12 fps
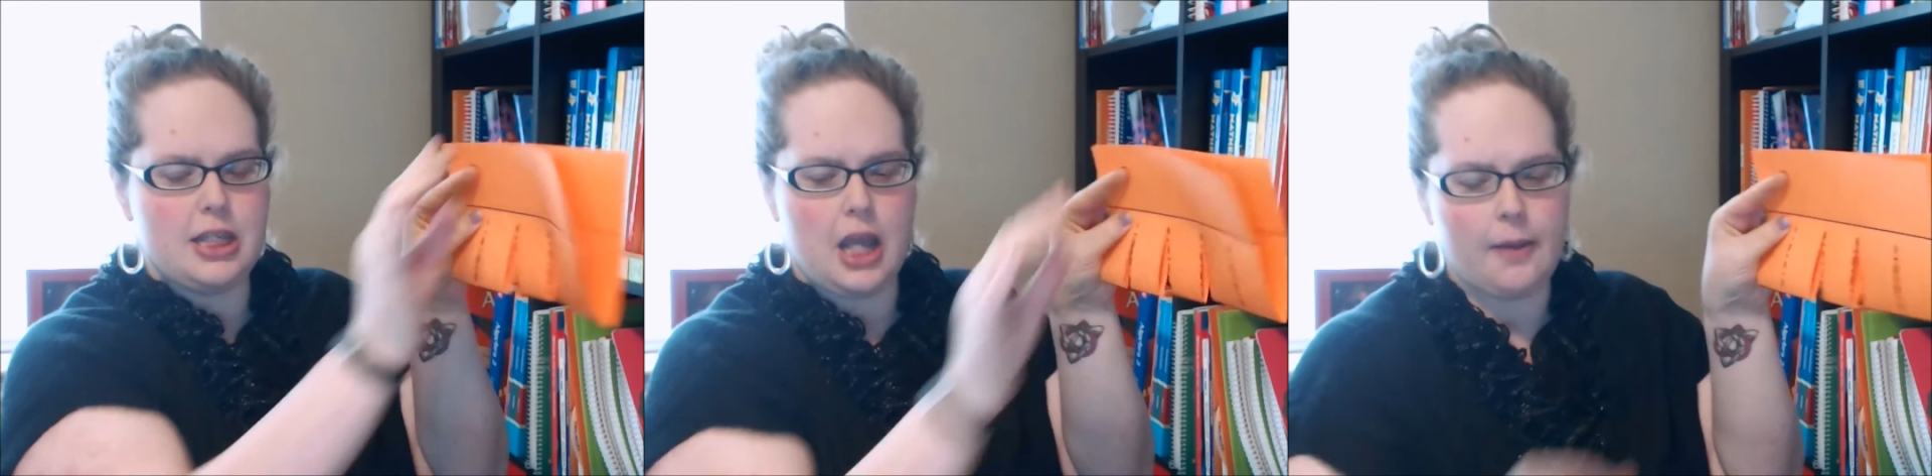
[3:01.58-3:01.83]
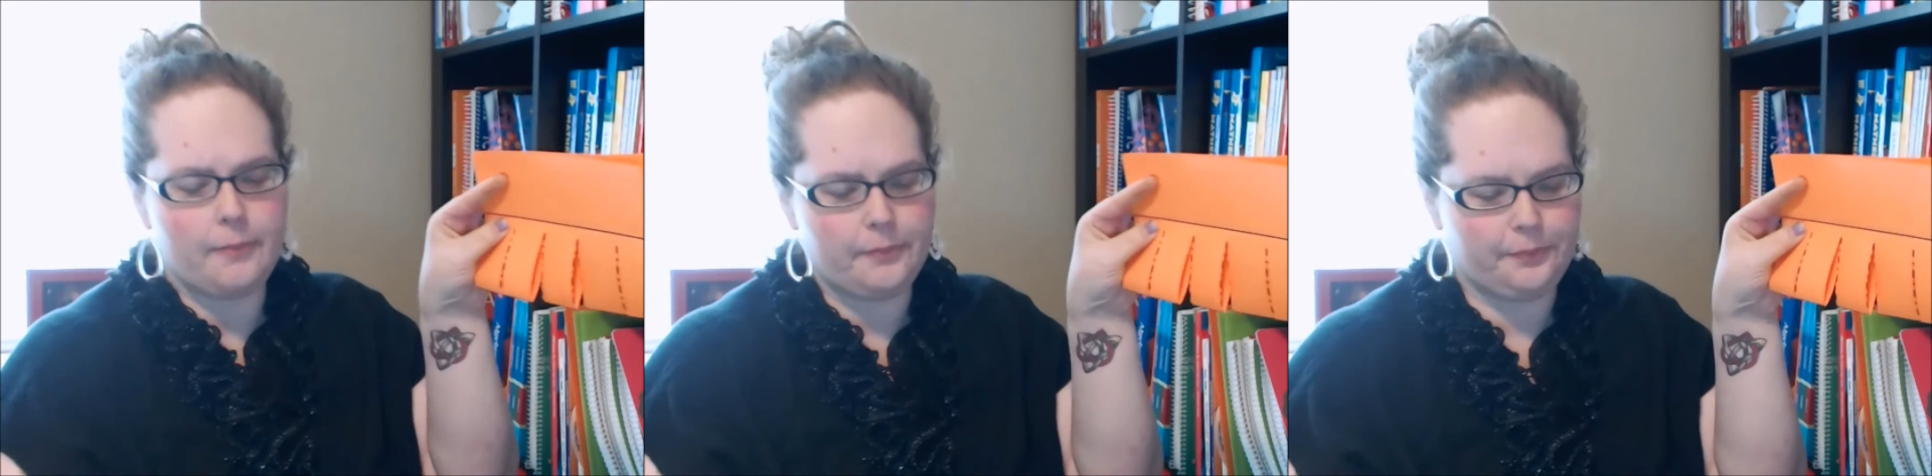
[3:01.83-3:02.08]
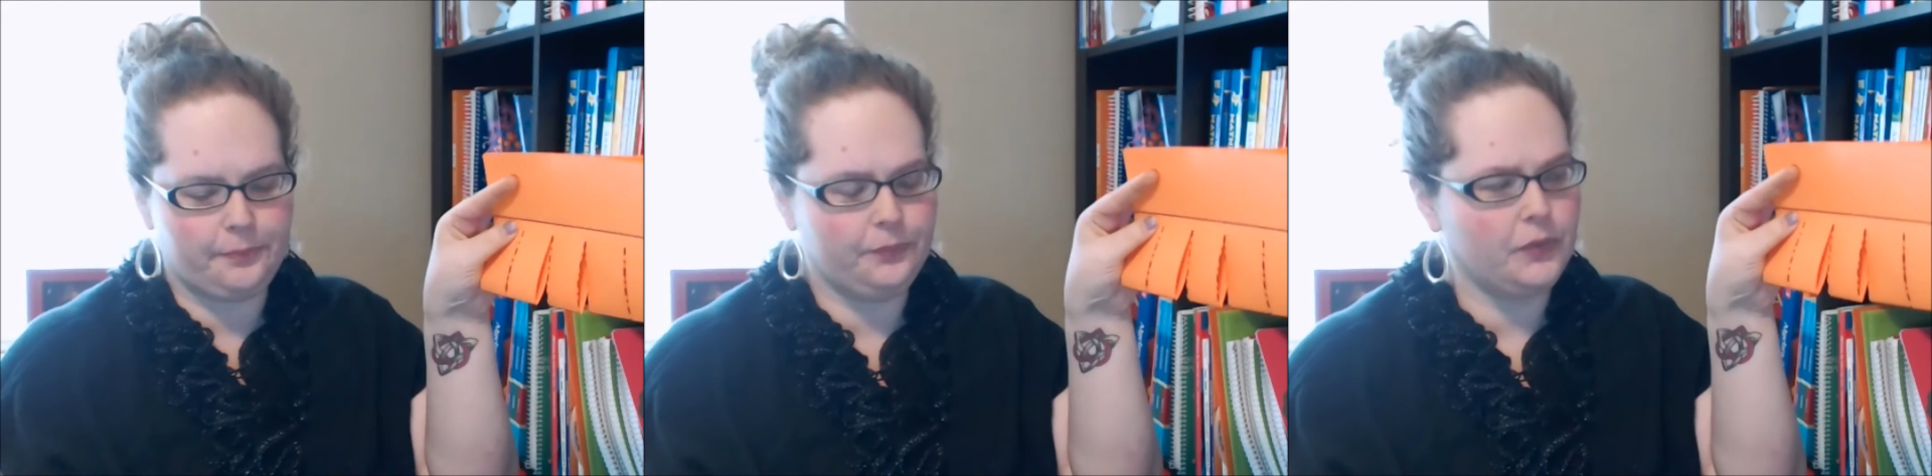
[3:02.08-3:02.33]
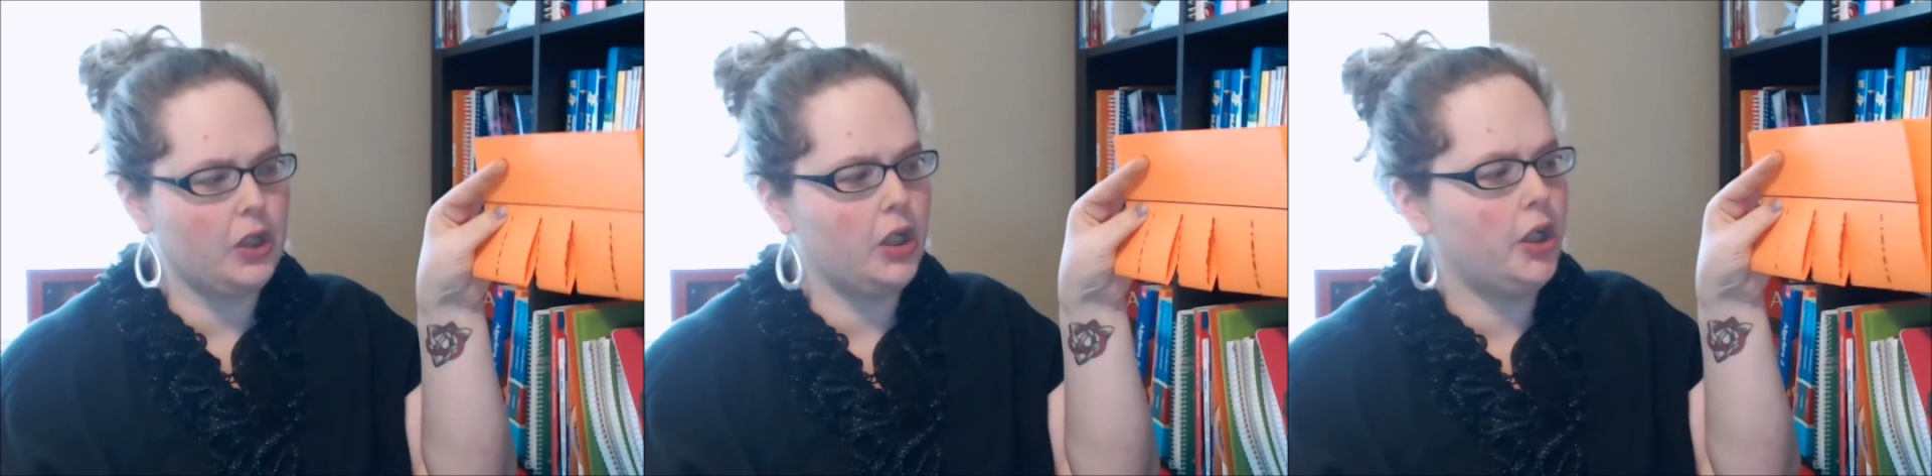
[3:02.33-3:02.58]
top,
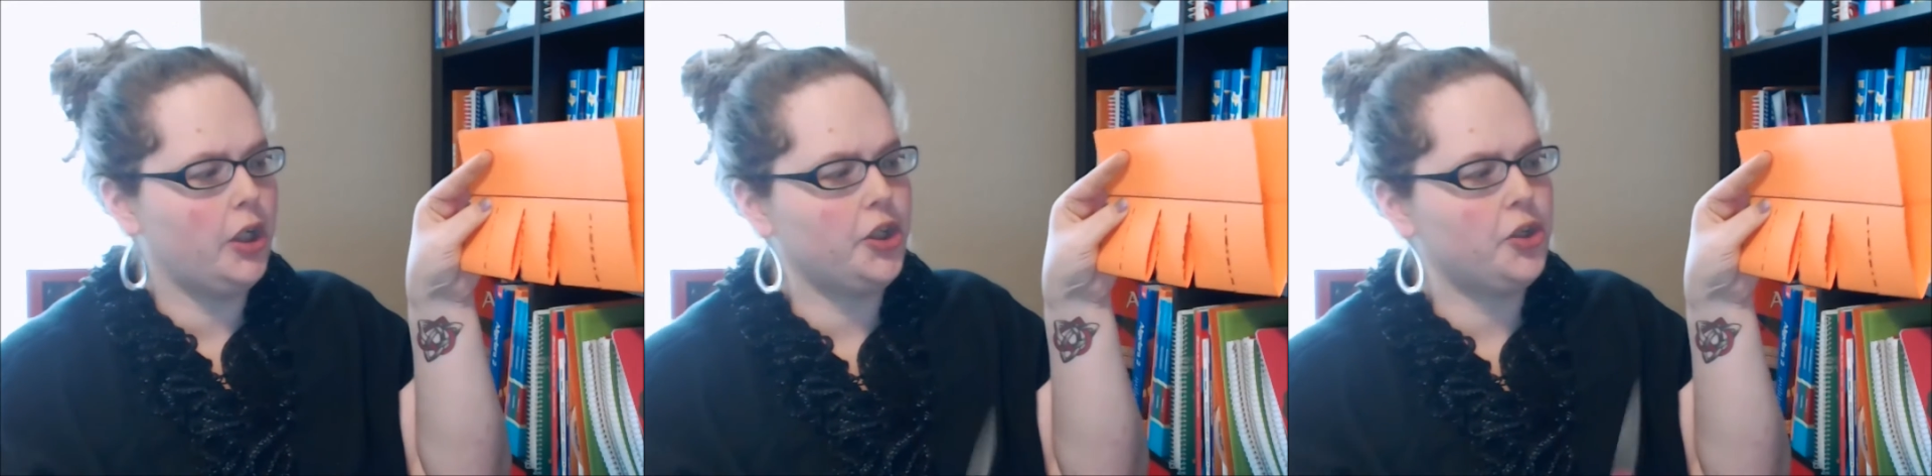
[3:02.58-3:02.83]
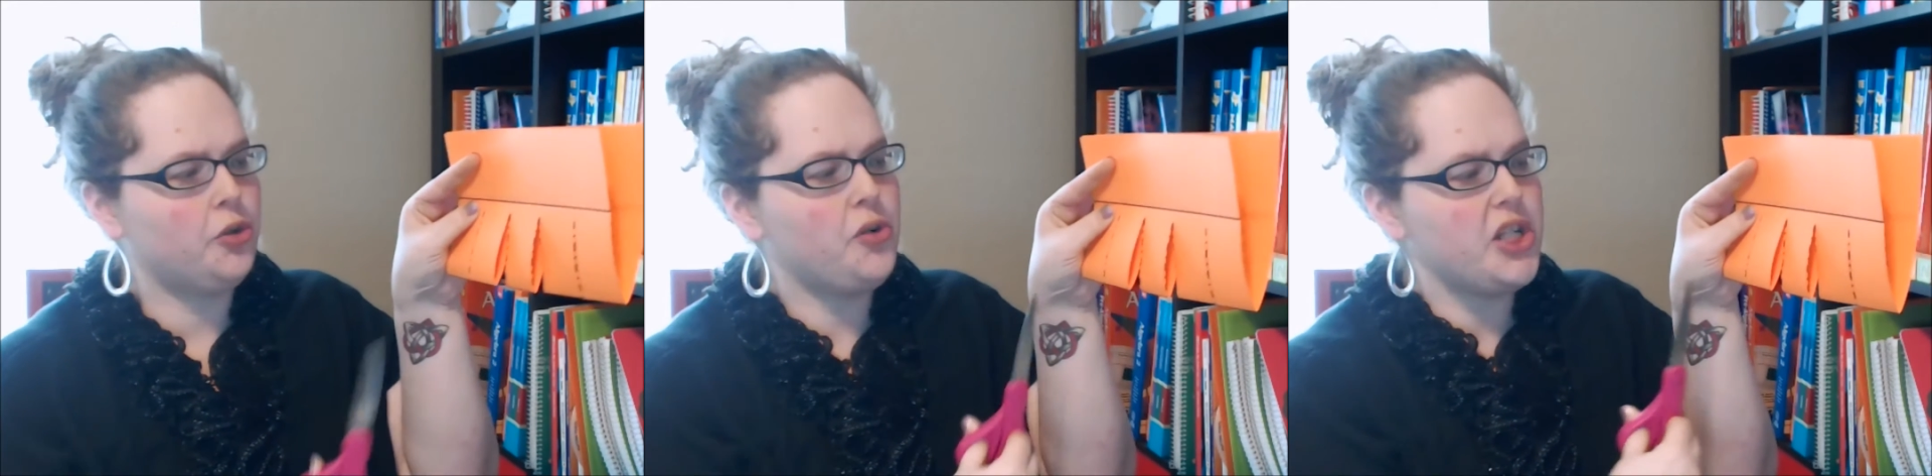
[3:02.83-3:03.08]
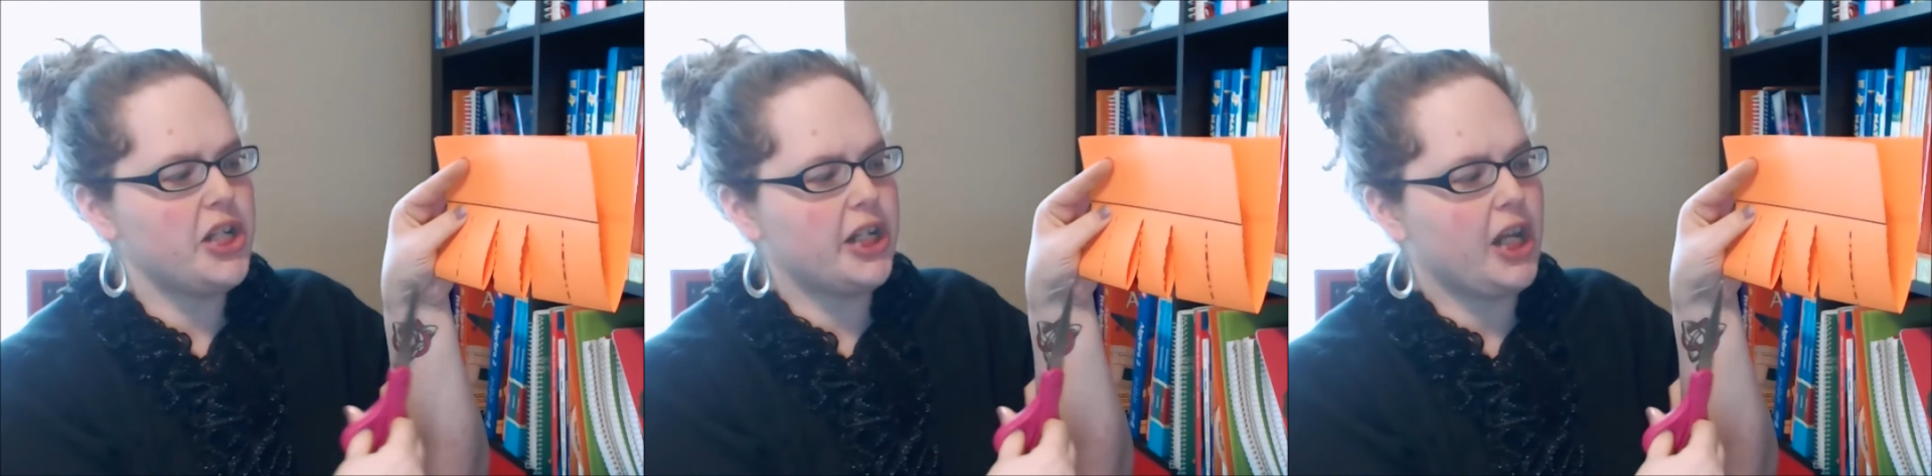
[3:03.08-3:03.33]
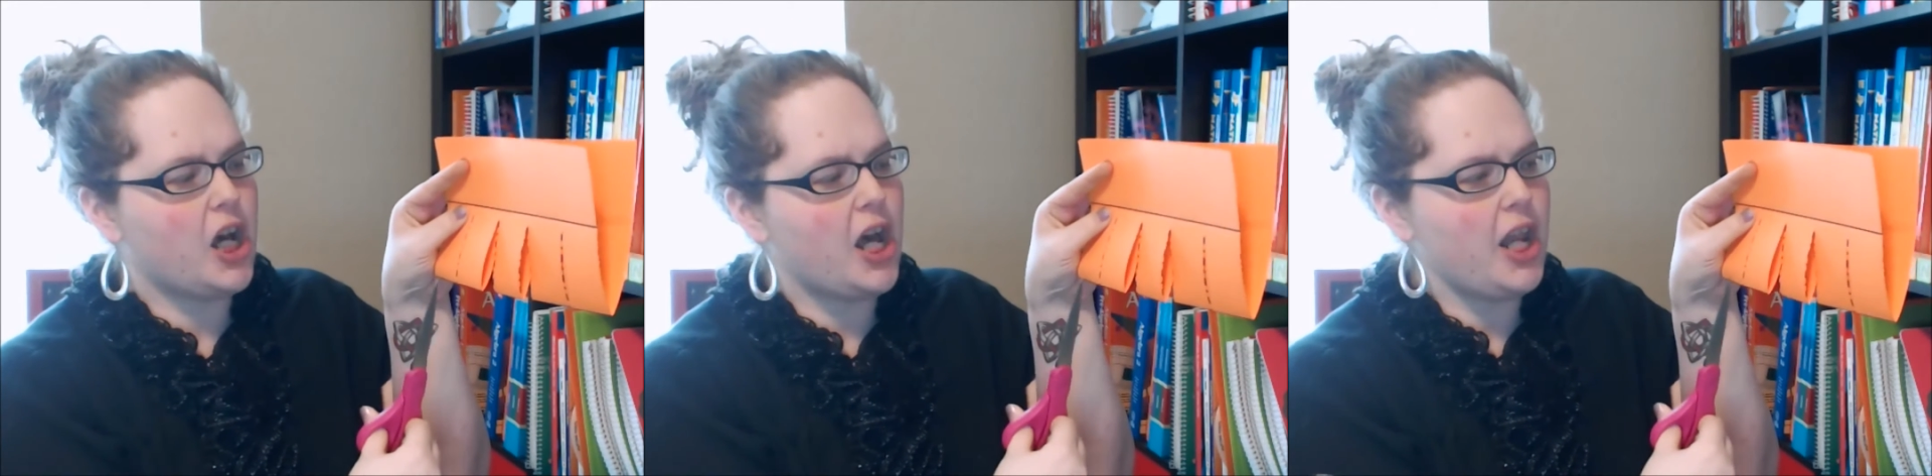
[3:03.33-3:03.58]
you're going to
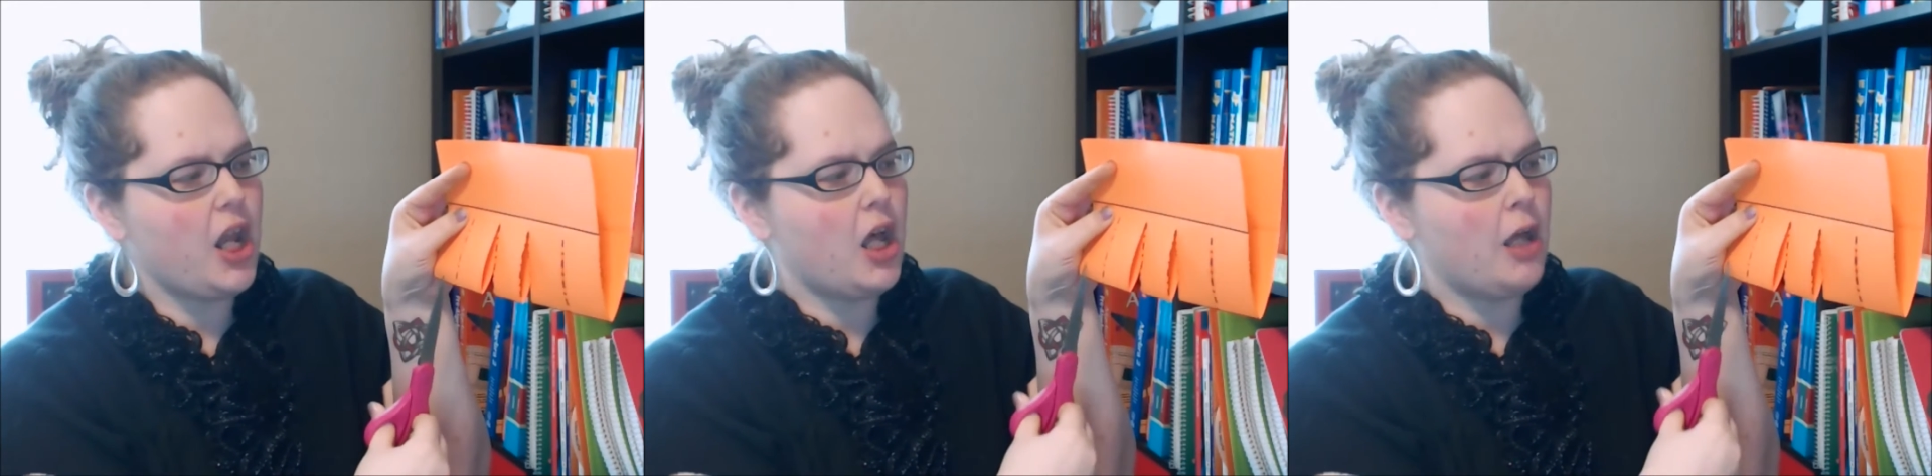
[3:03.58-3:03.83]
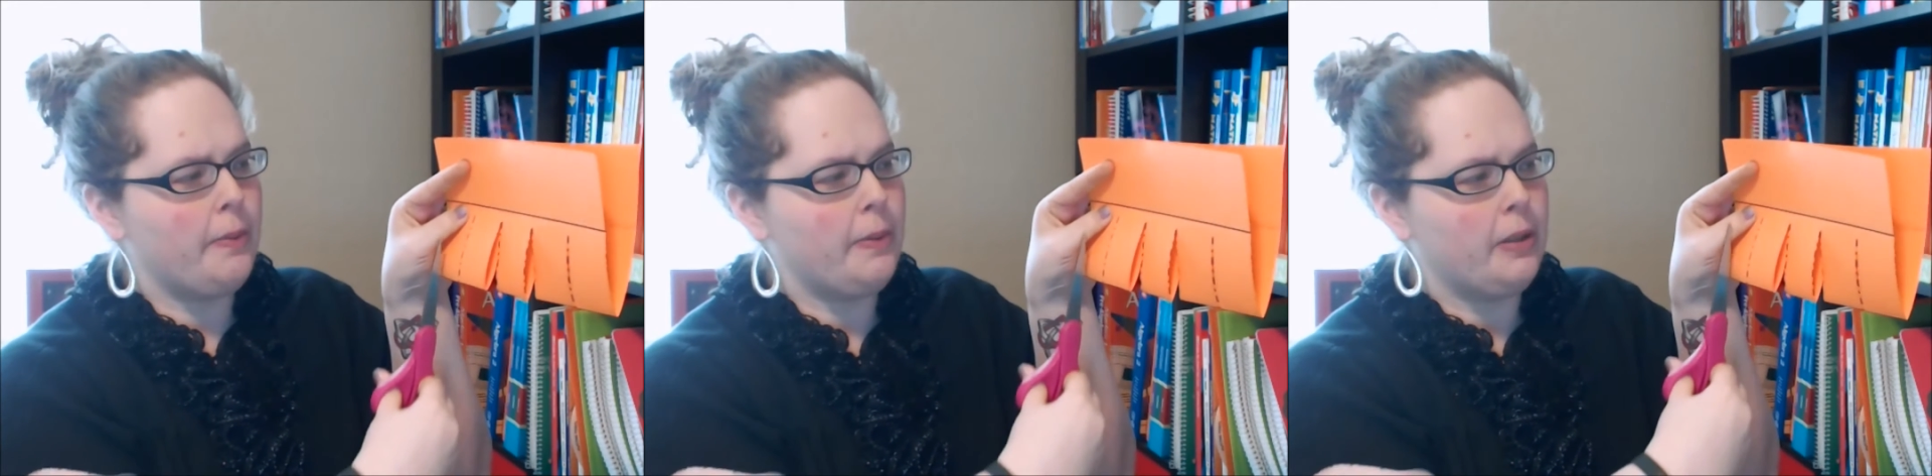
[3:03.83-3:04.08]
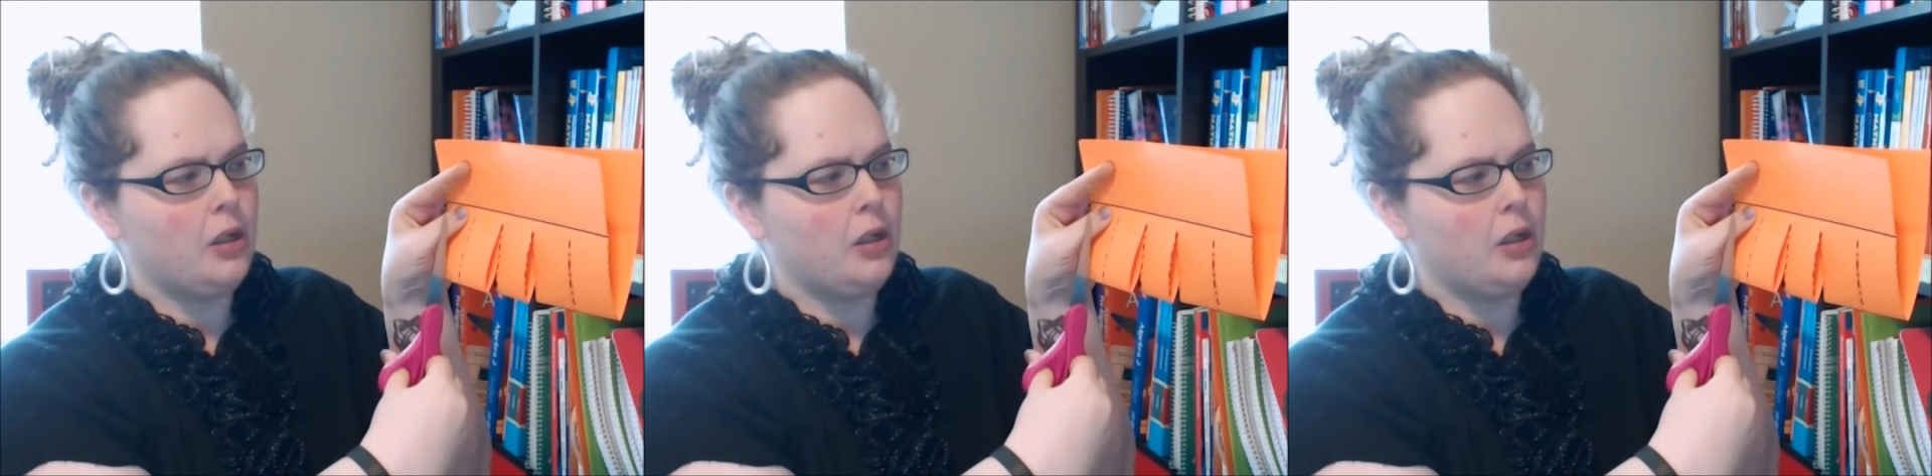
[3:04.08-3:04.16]
cut up